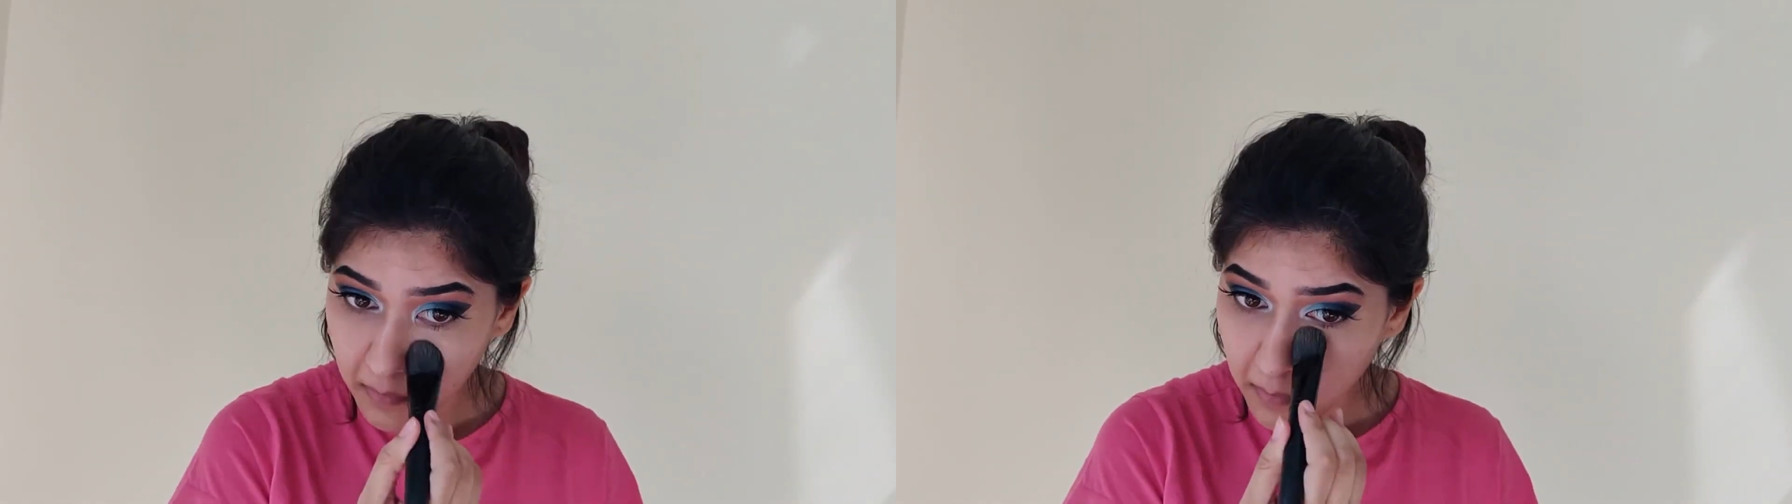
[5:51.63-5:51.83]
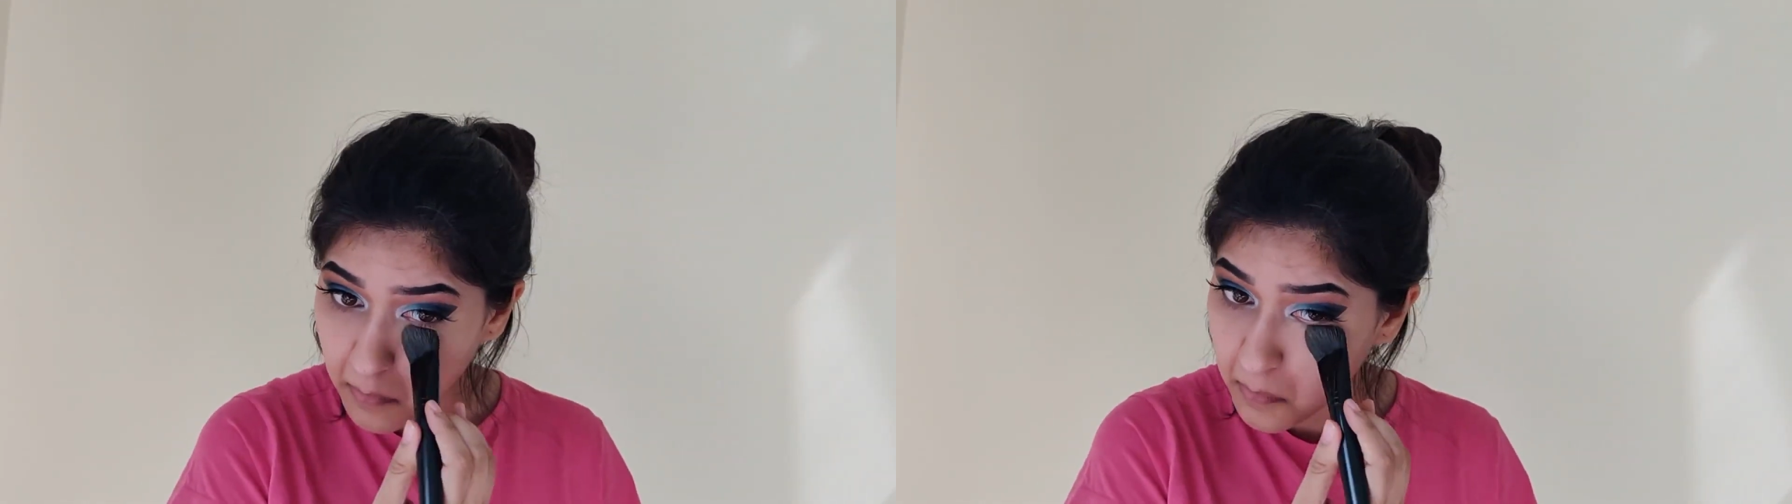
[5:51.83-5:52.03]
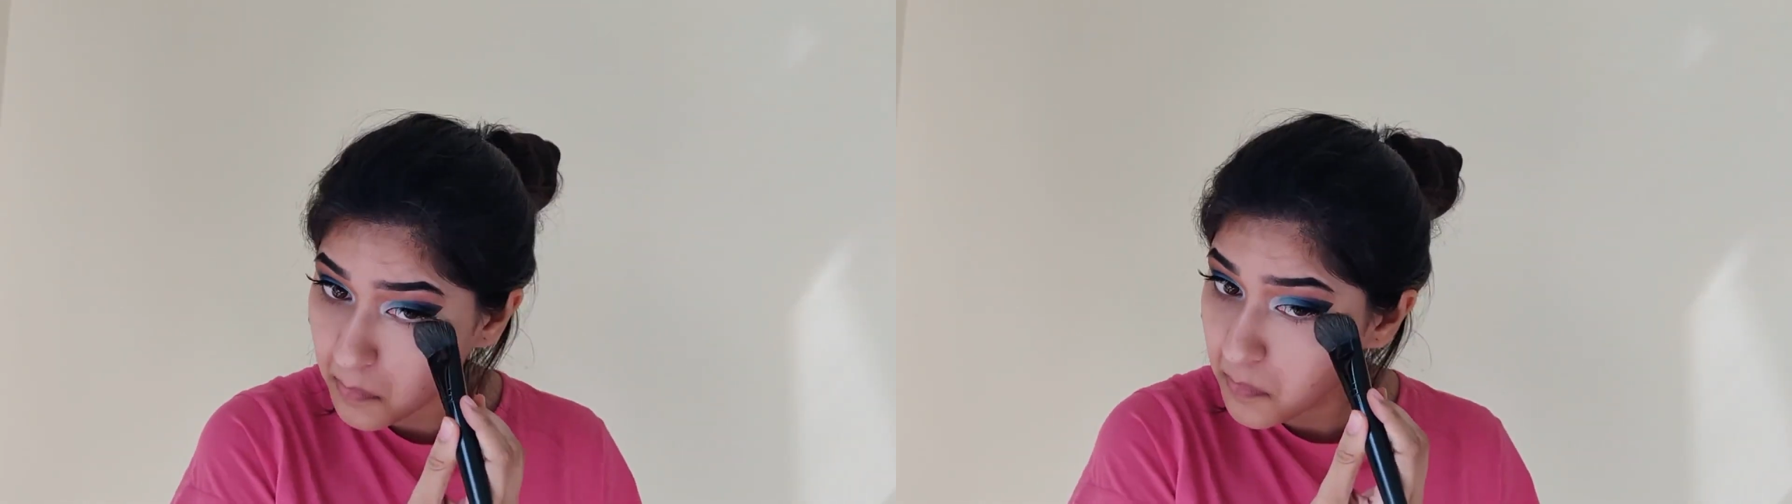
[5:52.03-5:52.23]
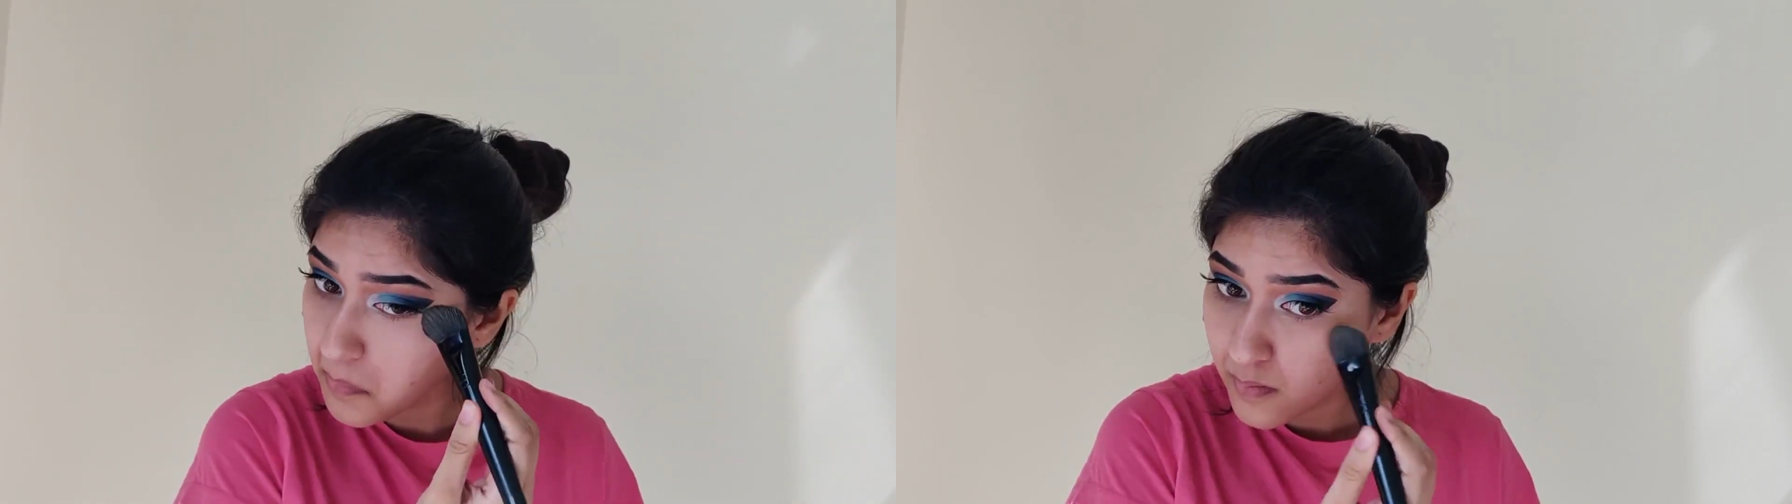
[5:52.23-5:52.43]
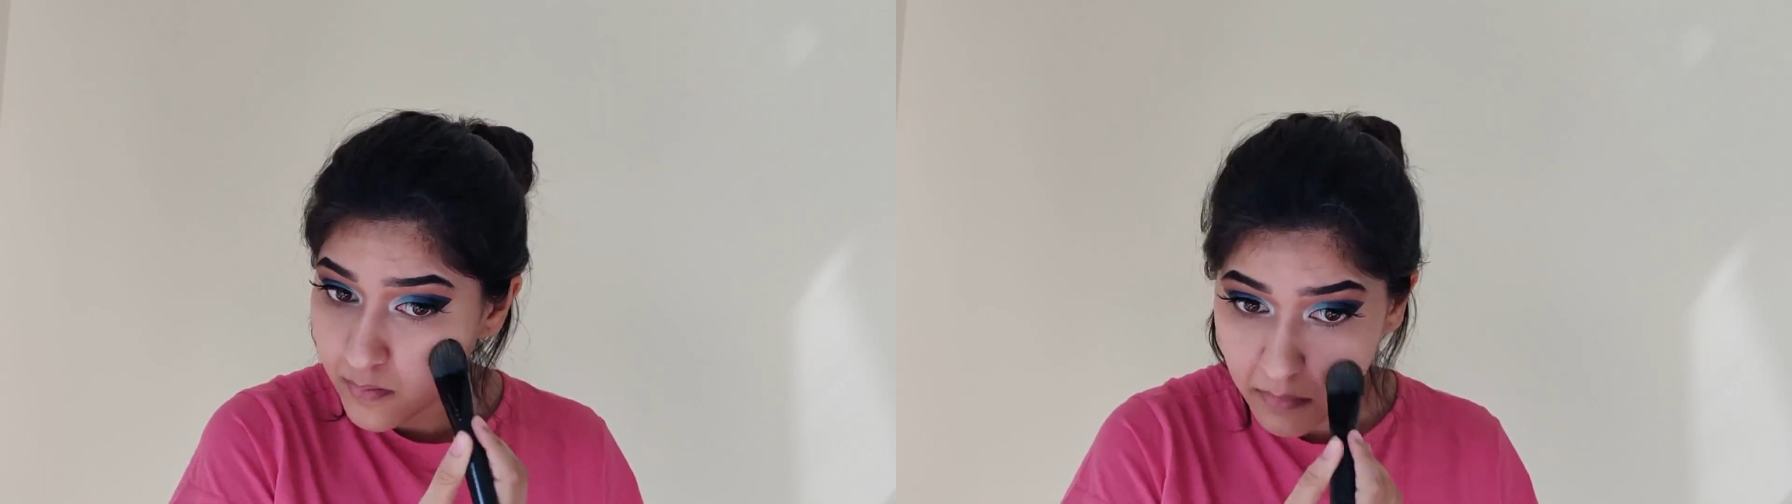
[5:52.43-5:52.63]
the most
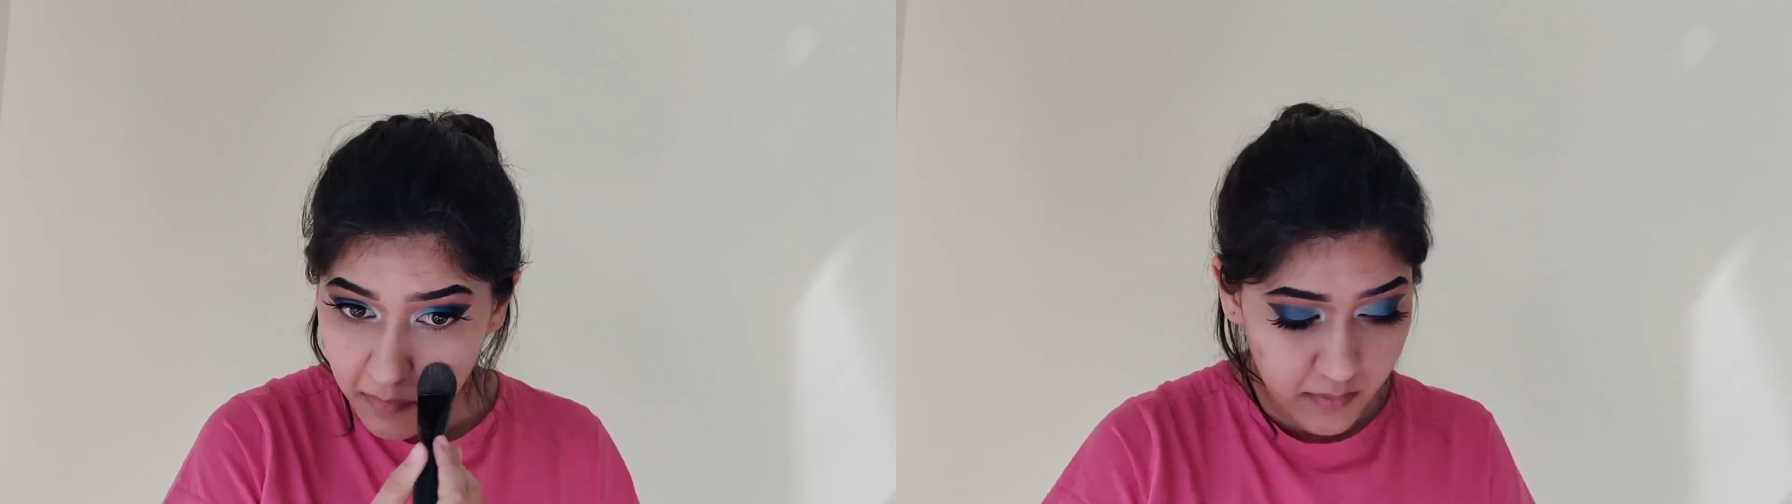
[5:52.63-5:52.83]
amazing